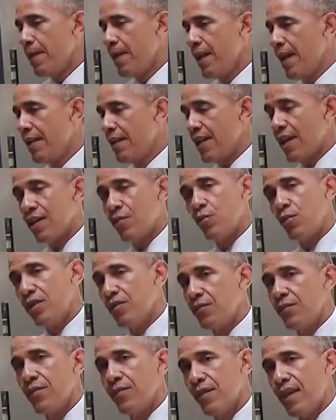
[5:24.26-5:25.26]
and yet
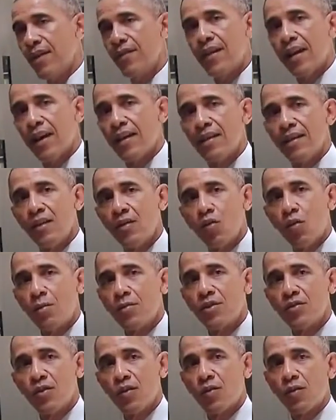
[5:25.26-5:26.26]
they've got
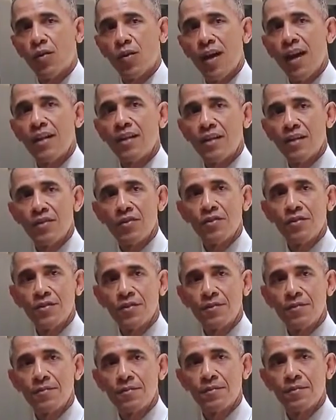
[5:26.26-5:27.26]
enormous overcrowding issues.